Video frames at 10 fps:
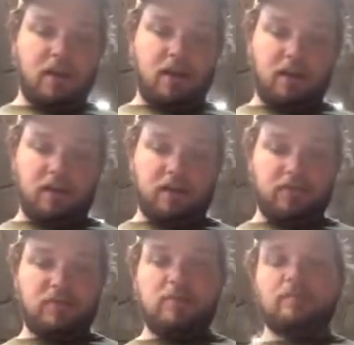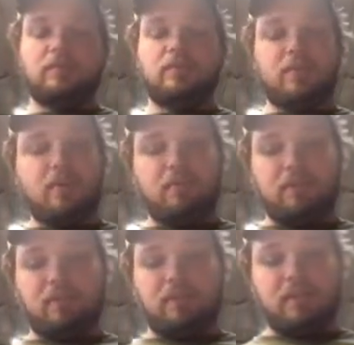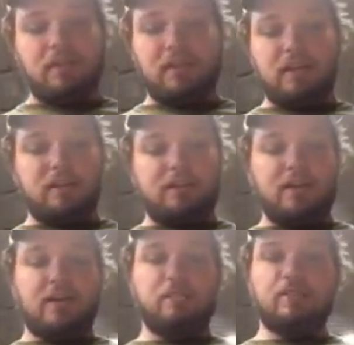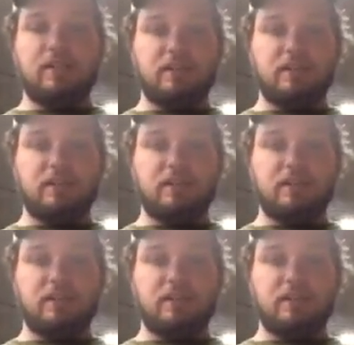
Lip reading: Some people still cut with them and say they cut fine, but